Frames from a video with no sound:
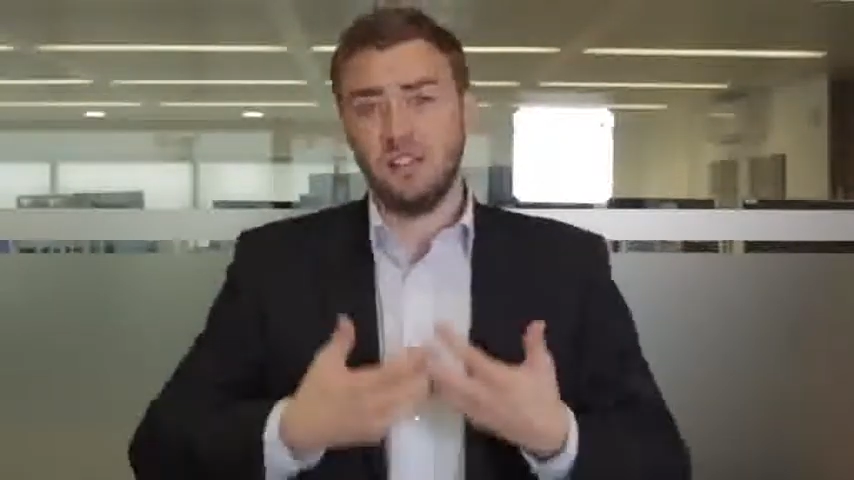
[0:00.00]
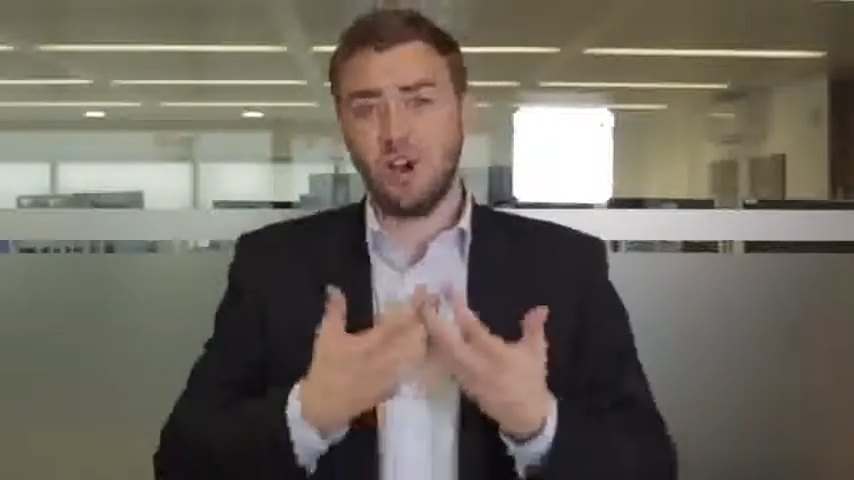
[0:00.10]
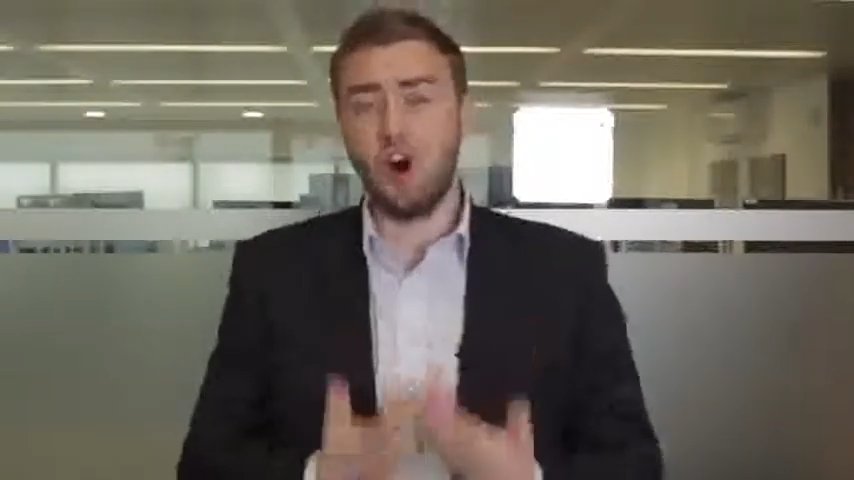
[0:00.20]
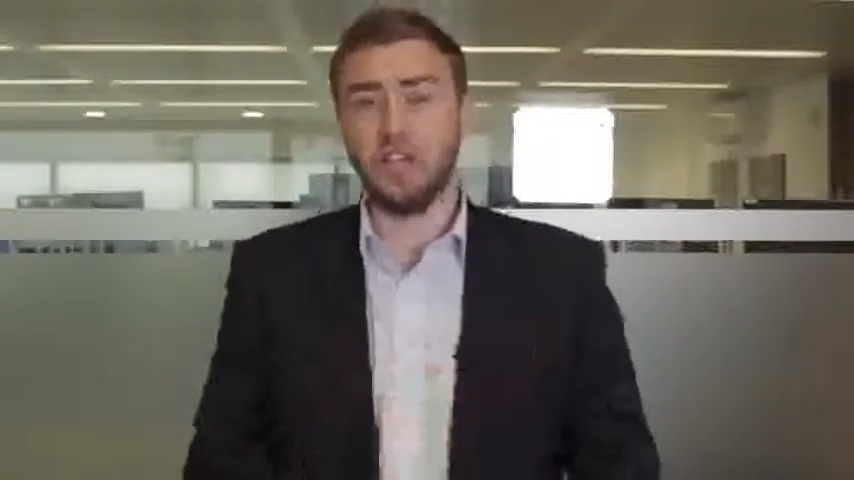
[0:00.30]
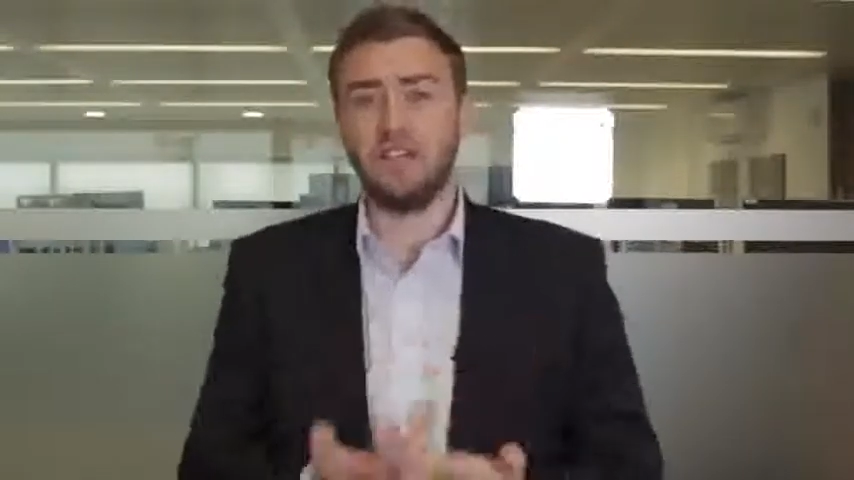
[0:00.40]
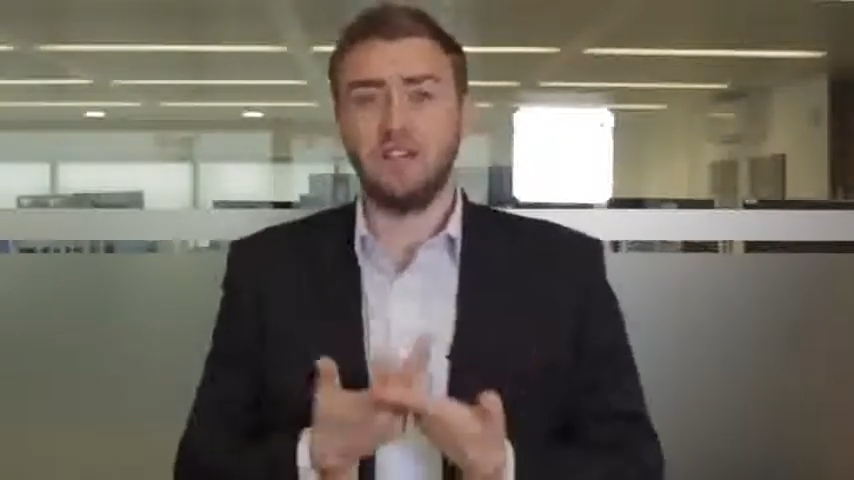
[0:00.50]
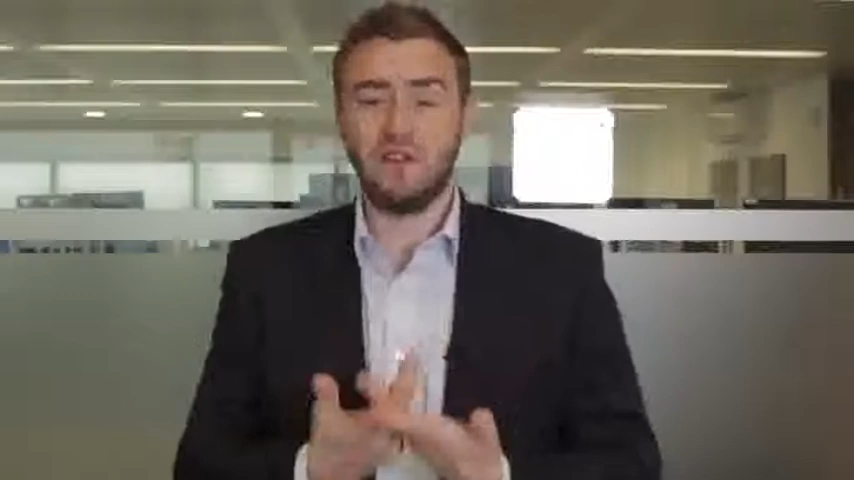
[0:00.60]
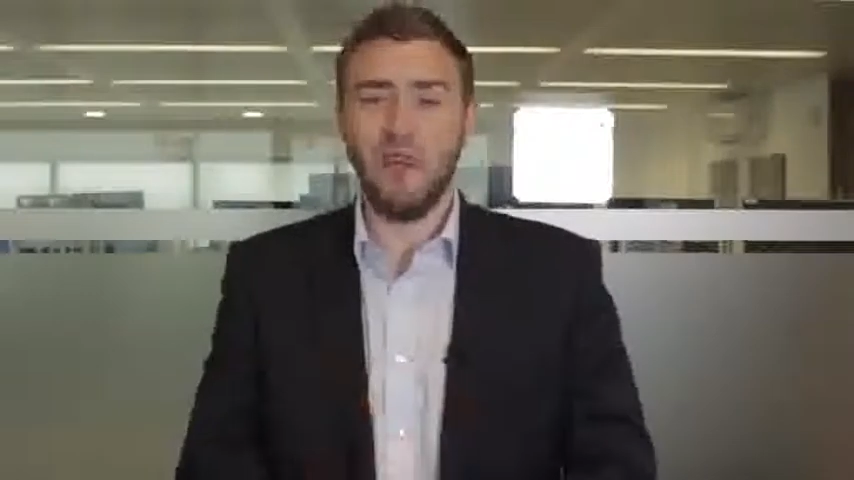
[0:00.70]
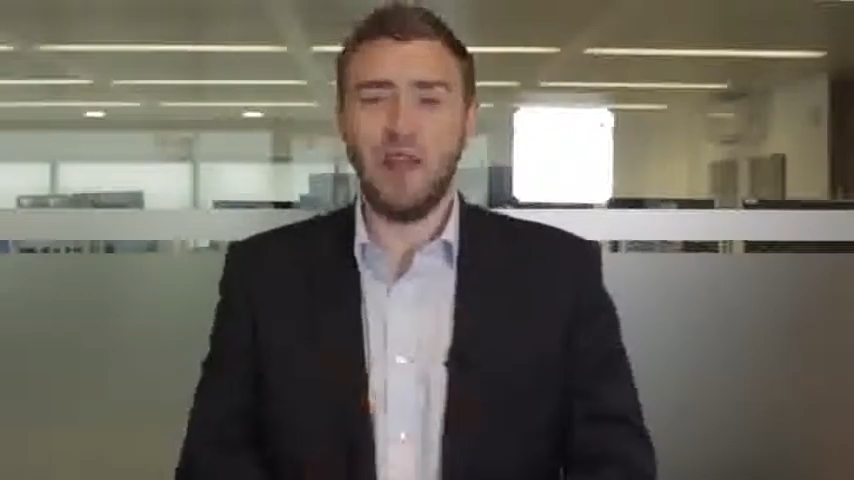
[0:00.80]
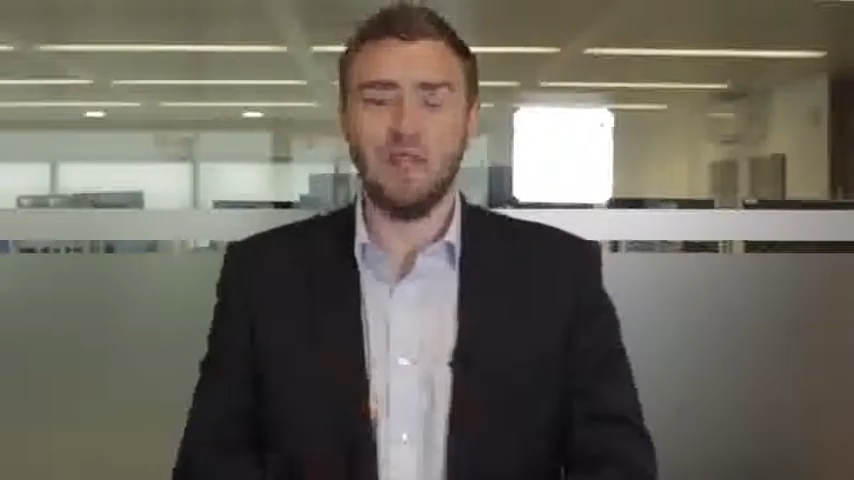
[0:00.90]
to hike
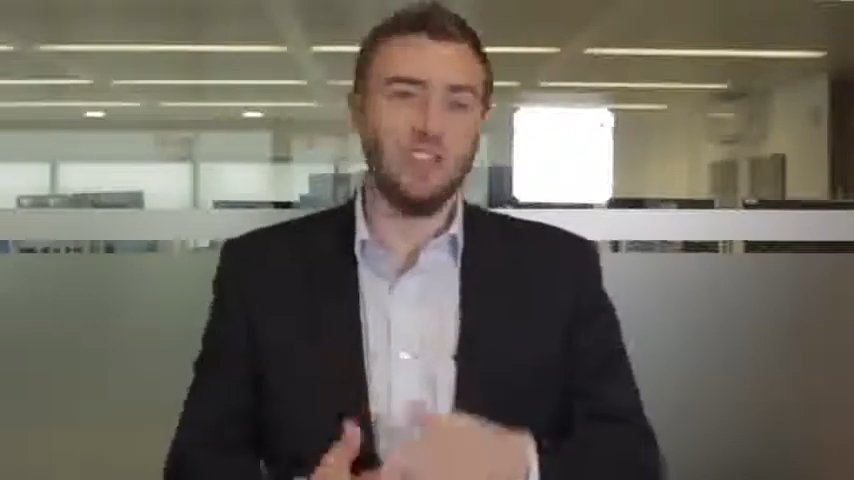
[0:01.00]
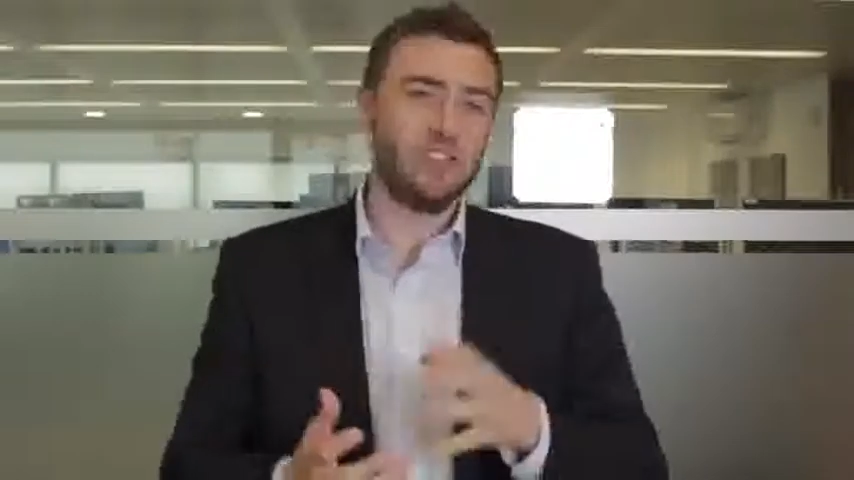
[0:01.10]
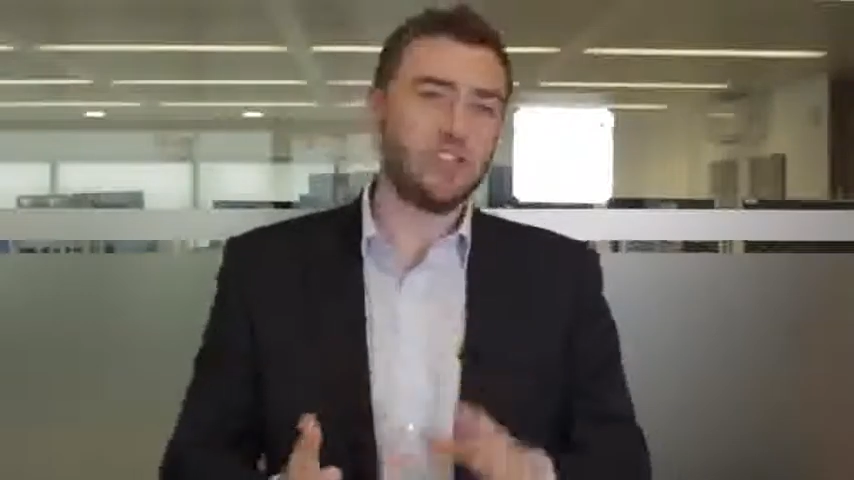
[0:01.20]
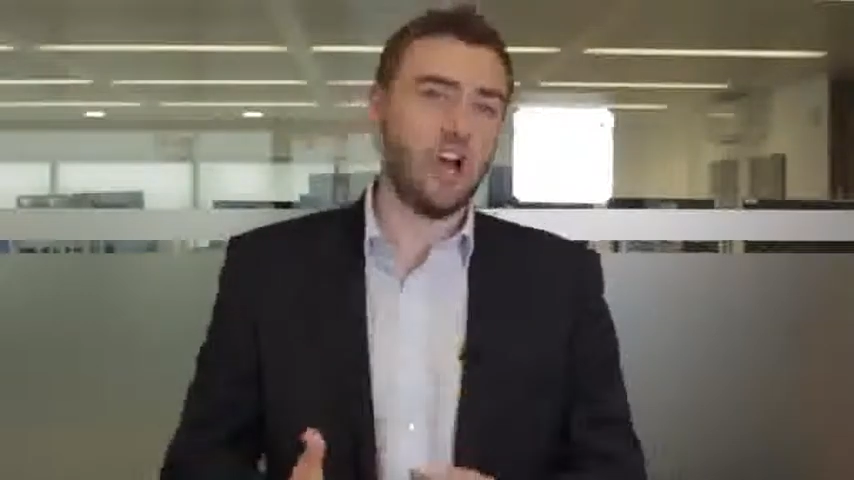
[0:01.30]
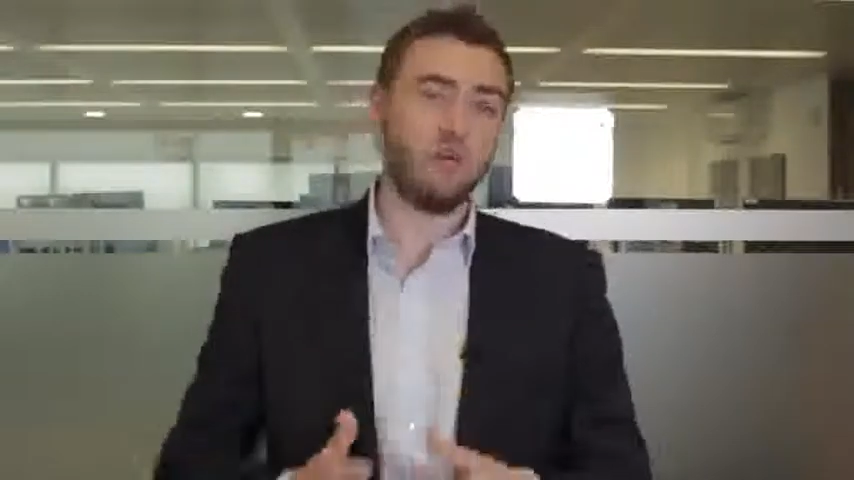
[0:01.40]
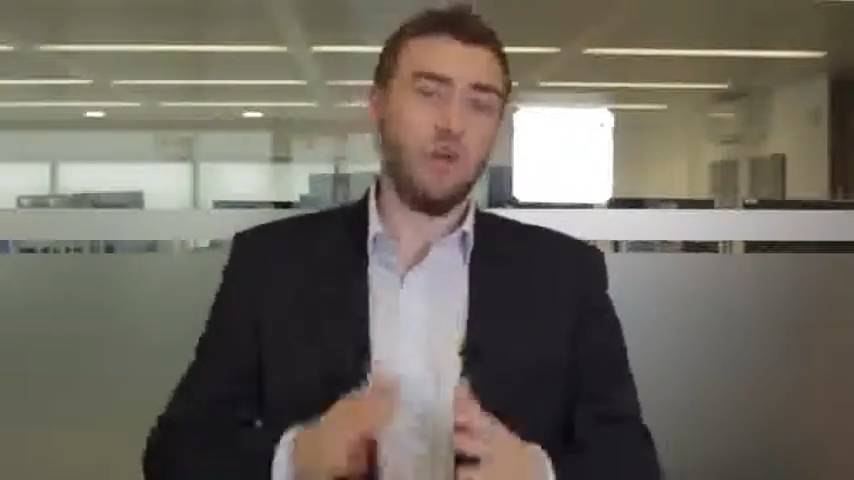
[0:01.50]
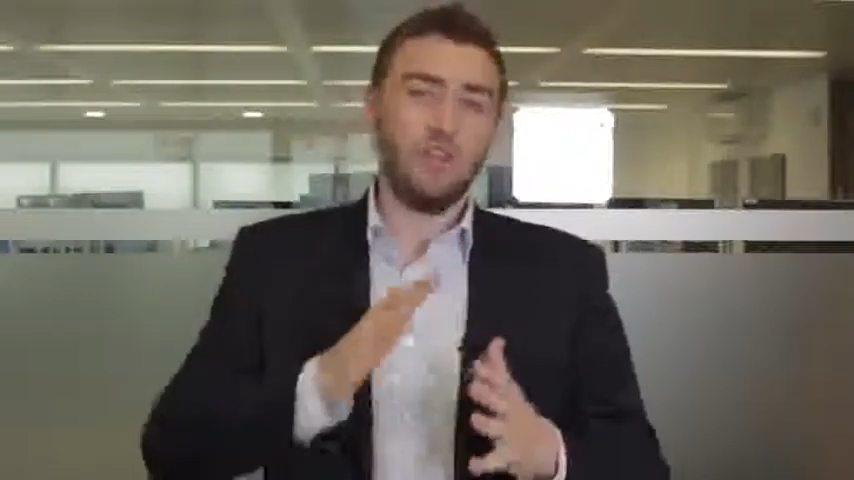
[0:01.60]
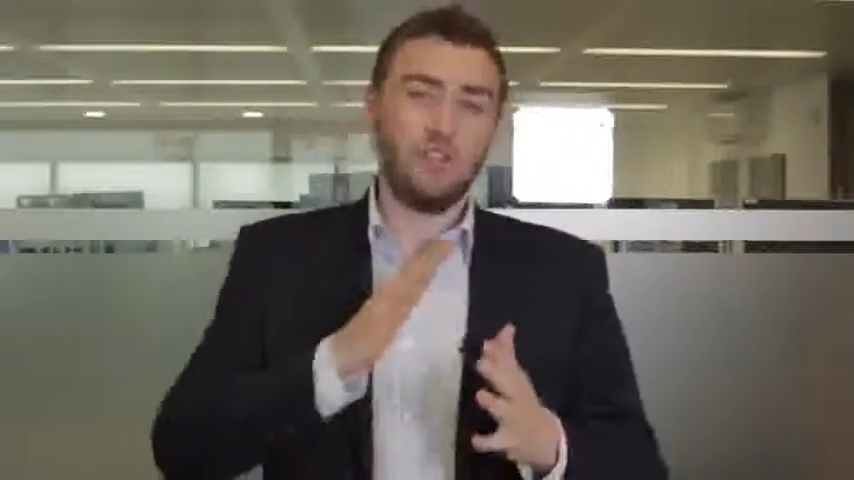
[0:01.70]
their rate. So